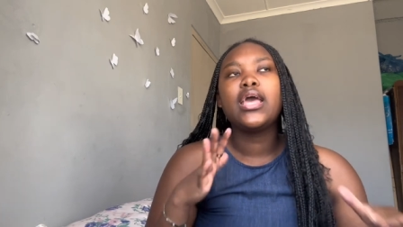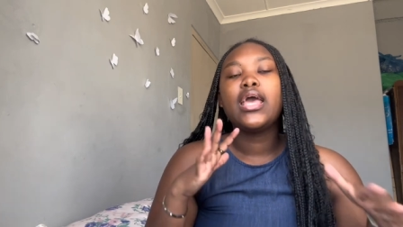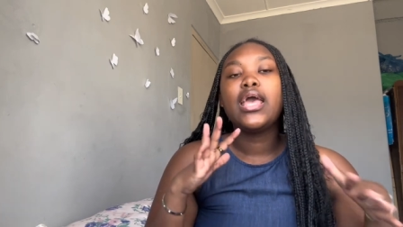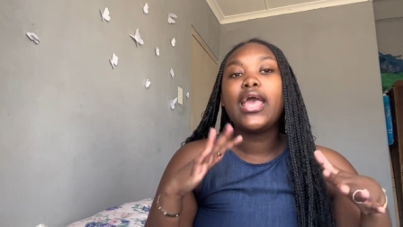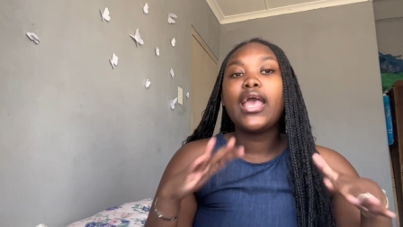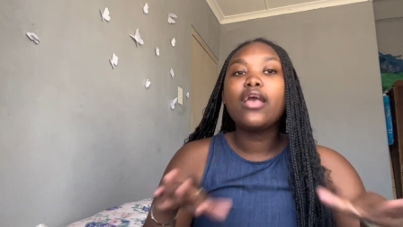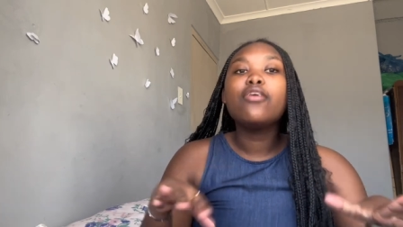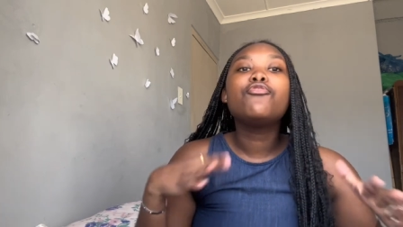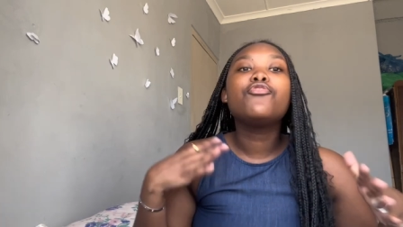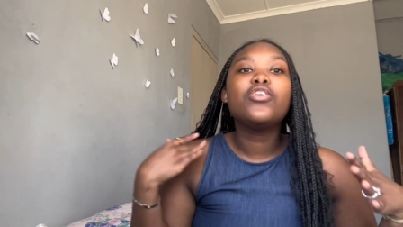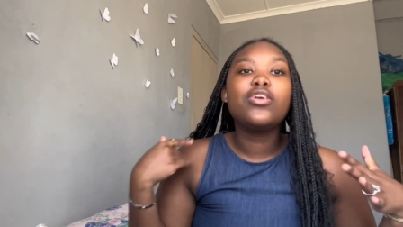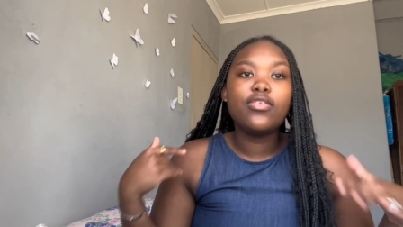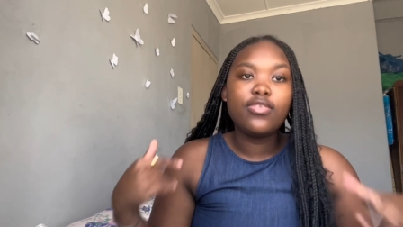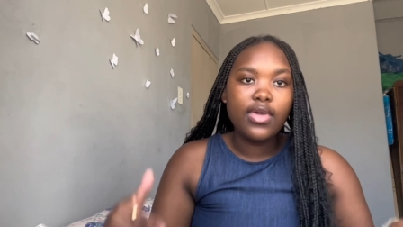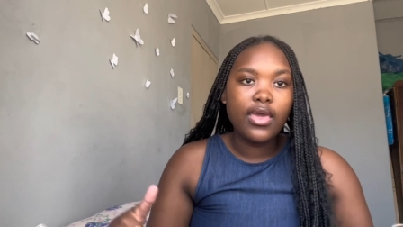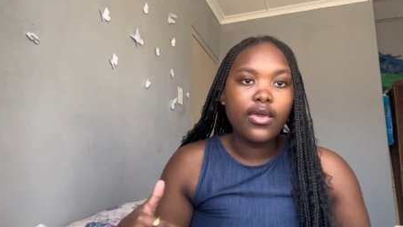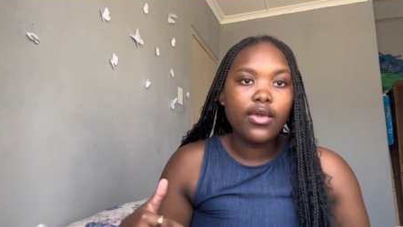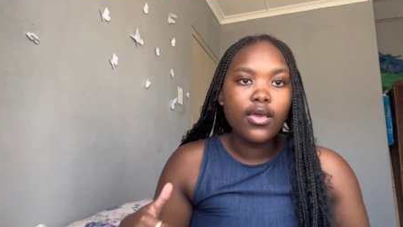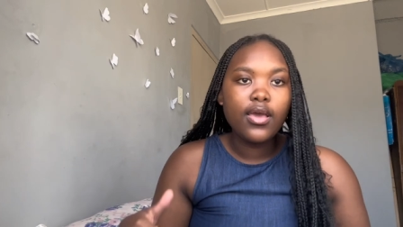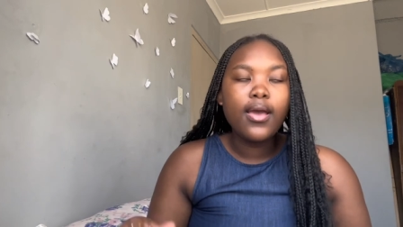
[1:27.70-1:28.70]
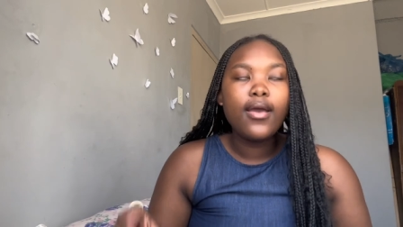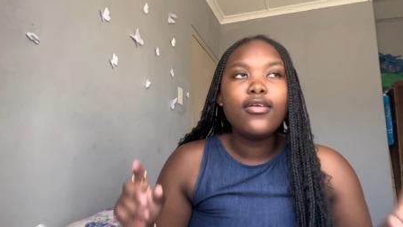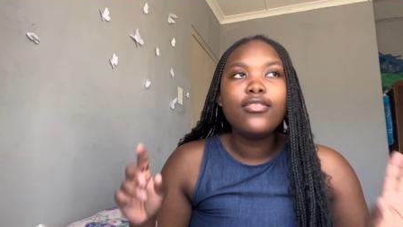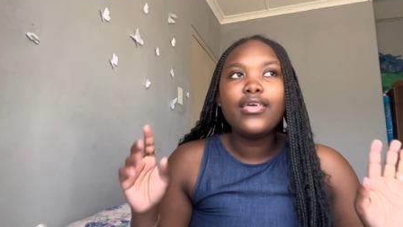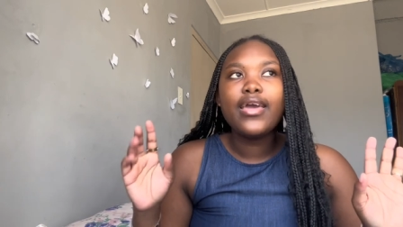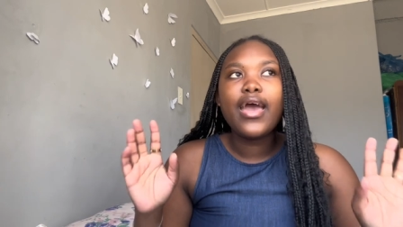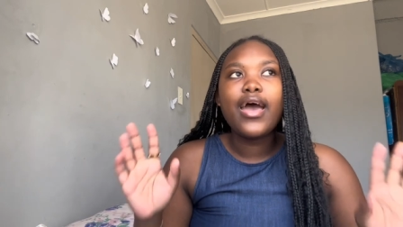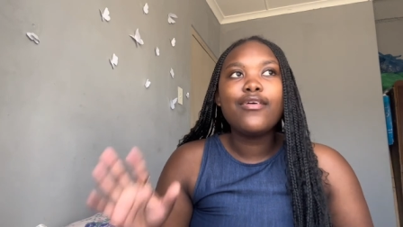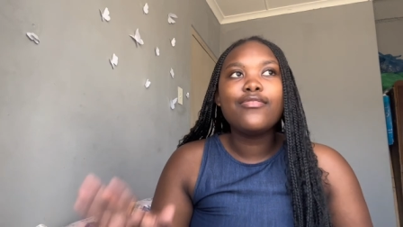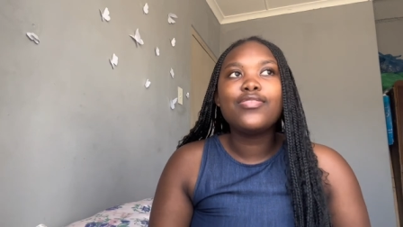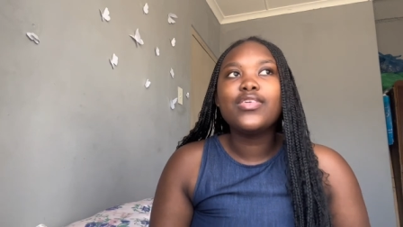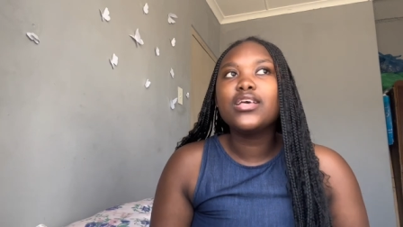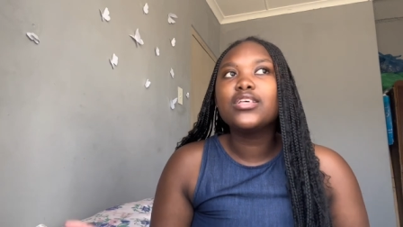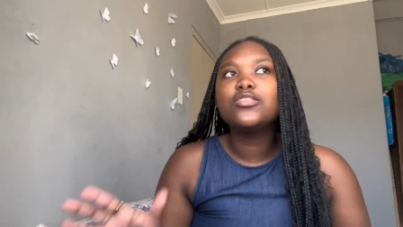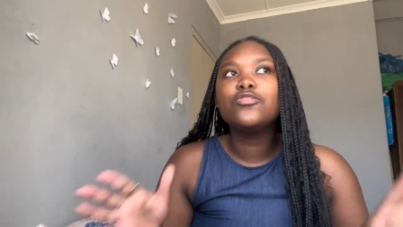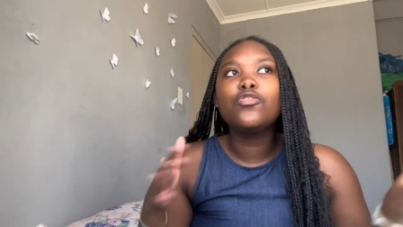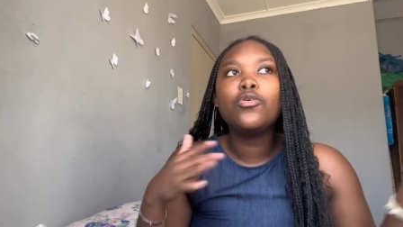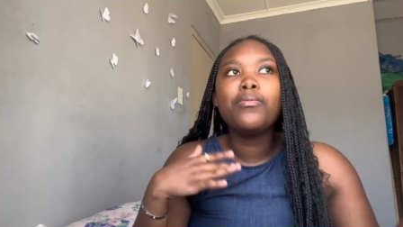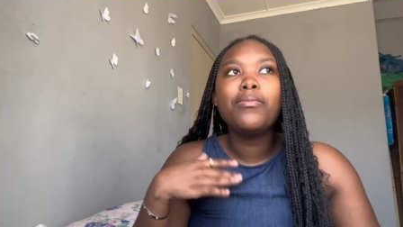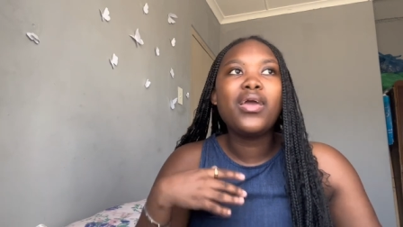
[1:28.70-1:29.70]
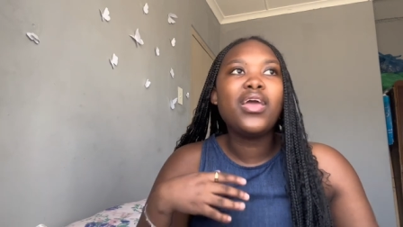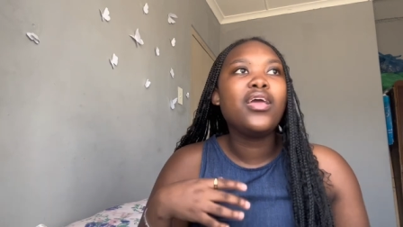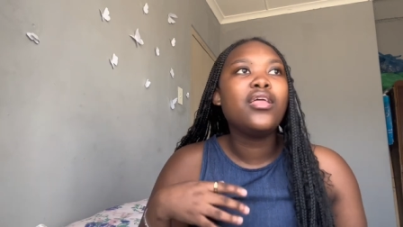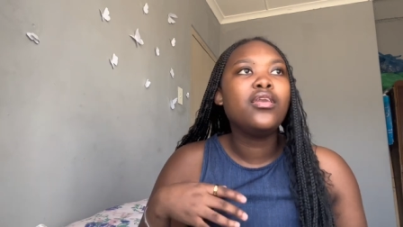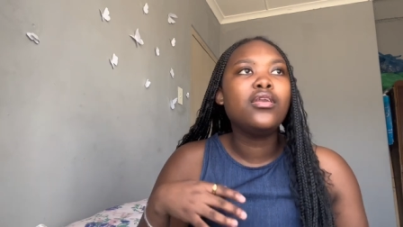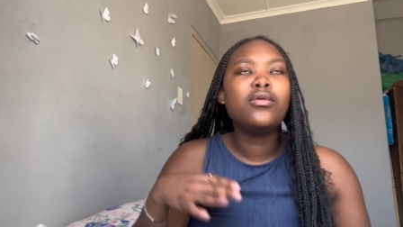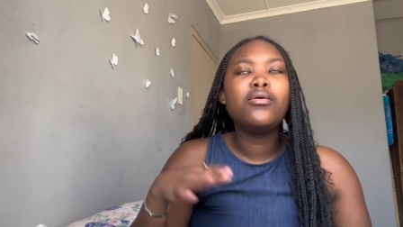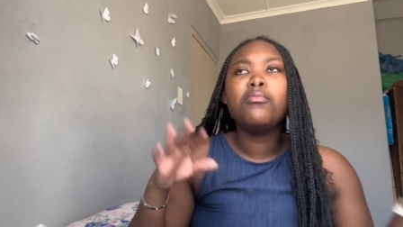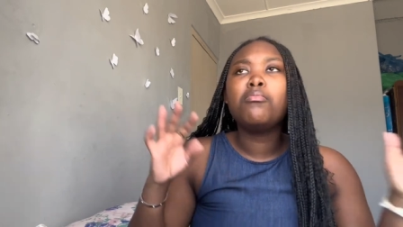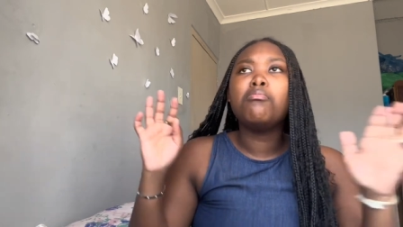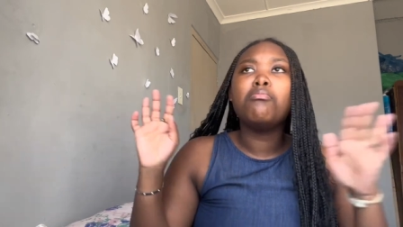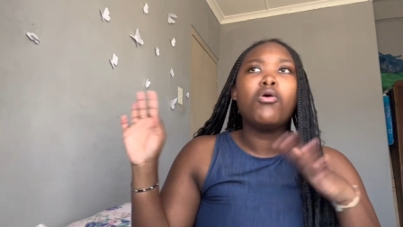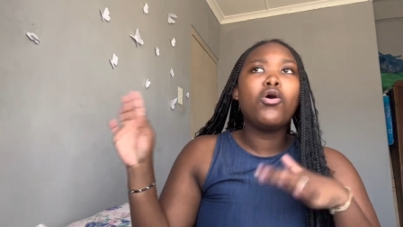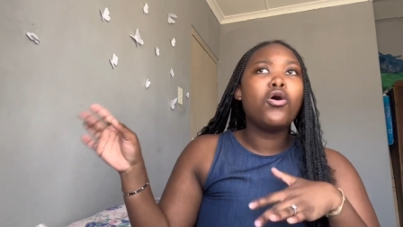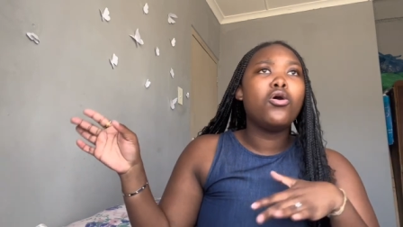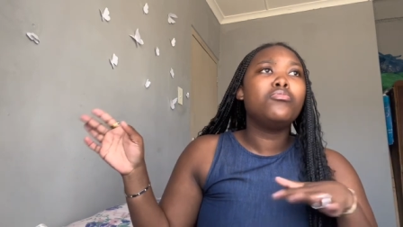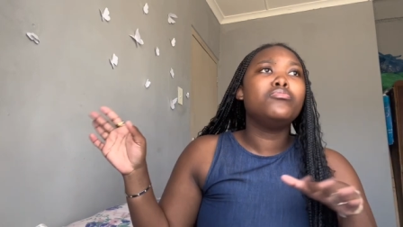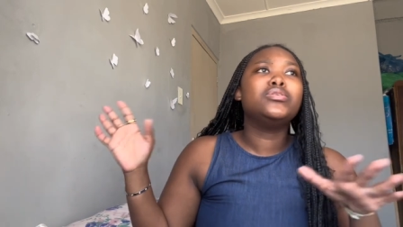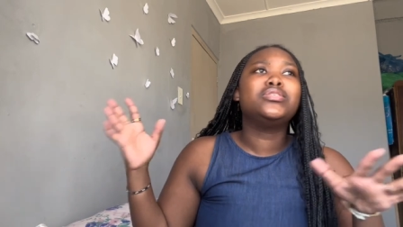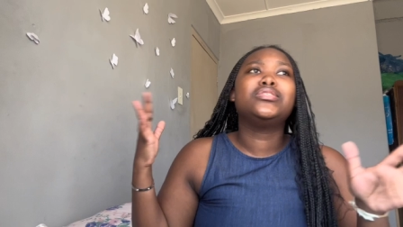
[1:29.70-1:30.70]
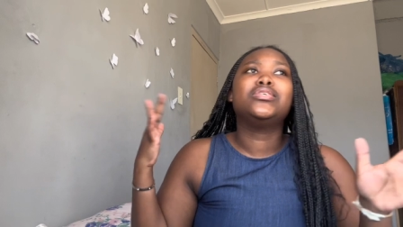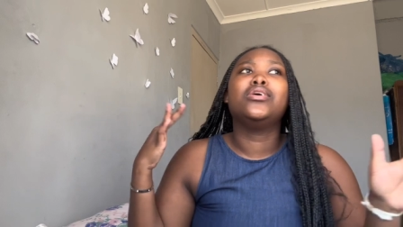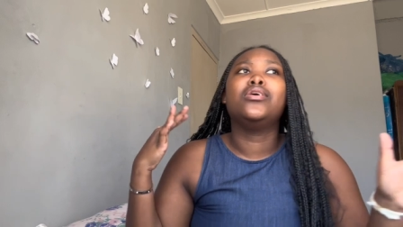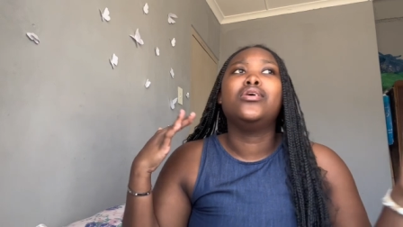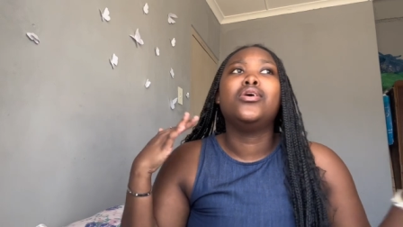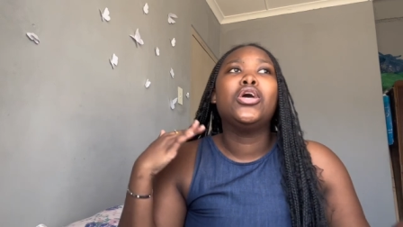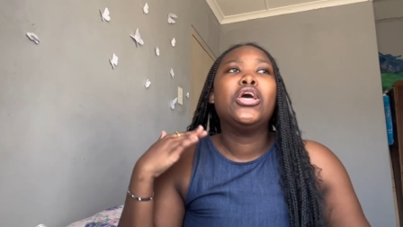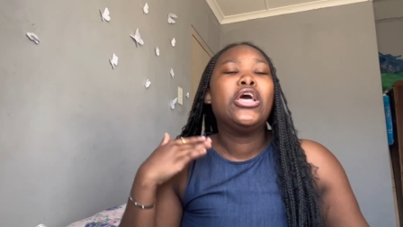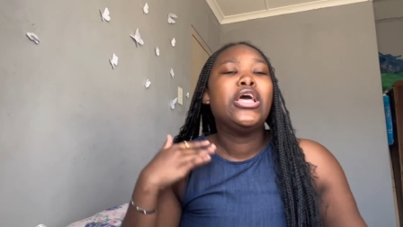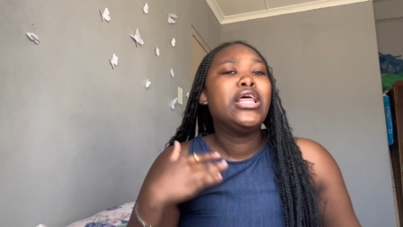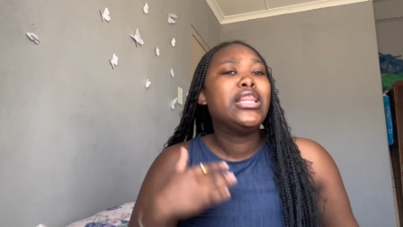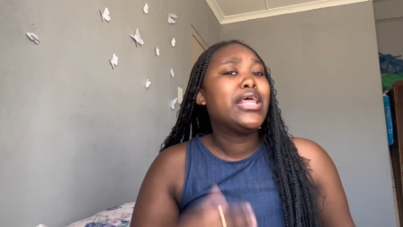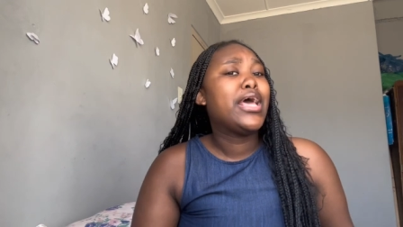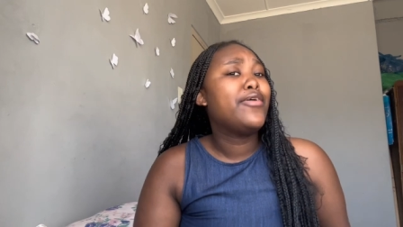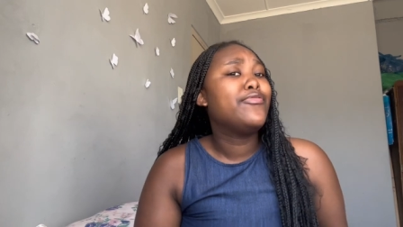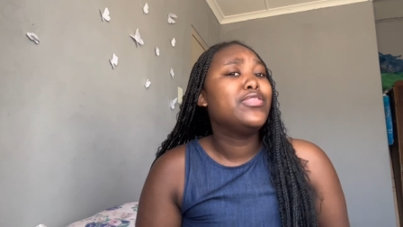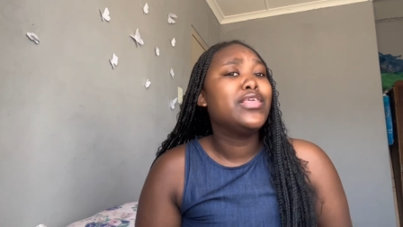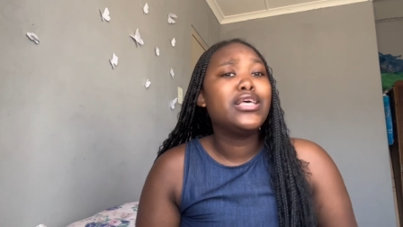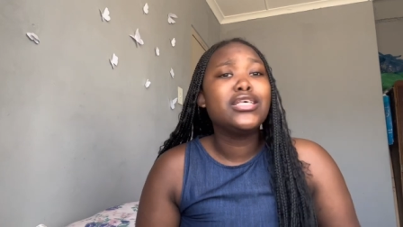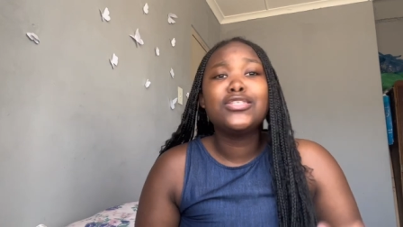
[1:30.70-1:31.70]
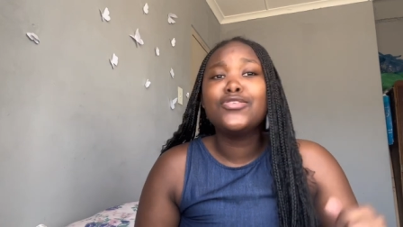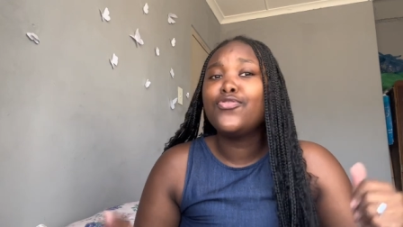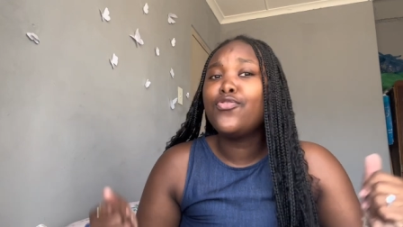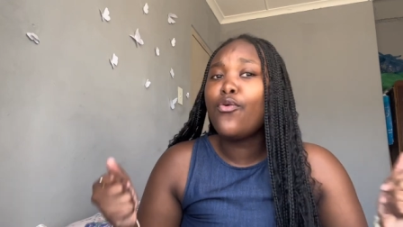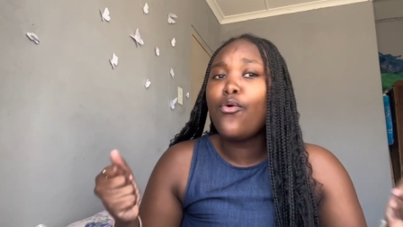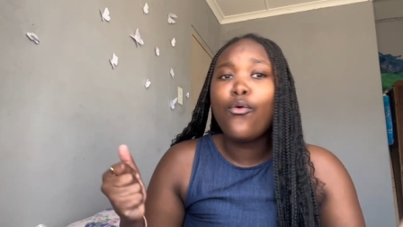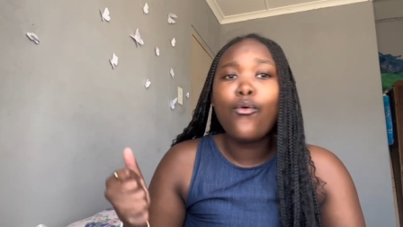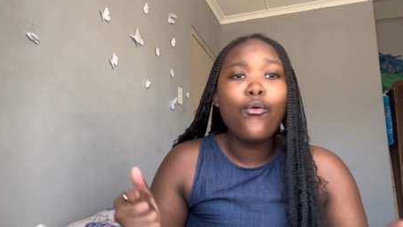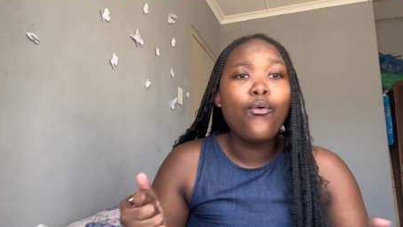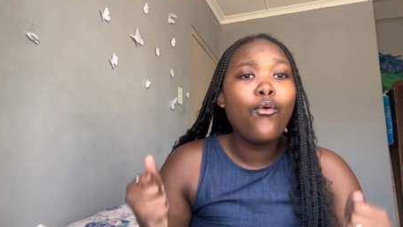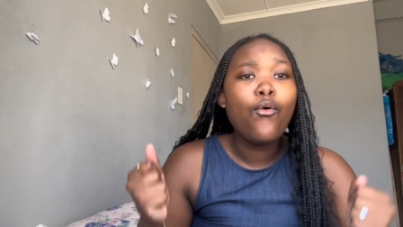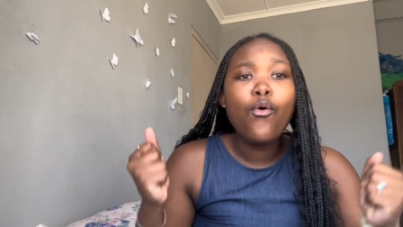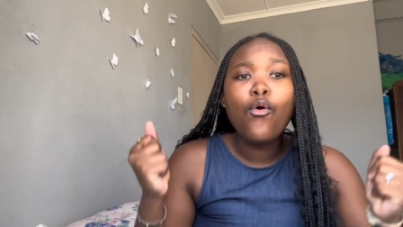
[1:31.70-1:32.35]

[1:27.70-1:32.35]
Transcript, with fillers: everything they have things for men moms they have things for